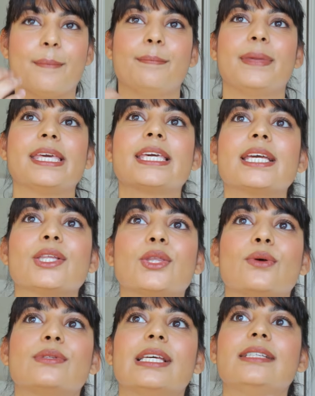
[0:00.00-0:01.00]
and making
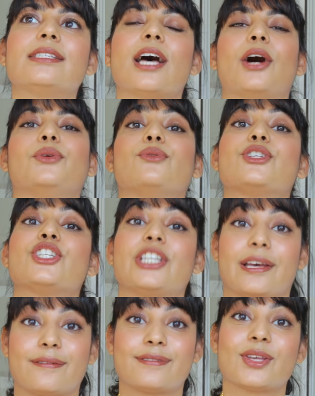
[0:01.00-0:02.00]
those internal
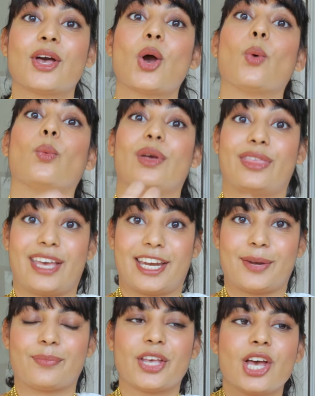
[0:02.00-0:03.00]
shifts
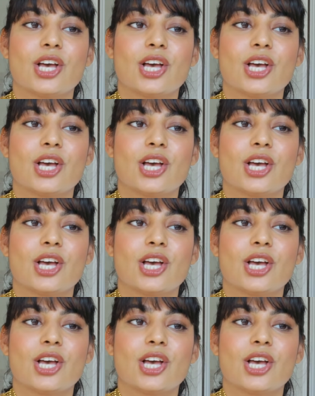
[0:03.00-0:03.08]
within.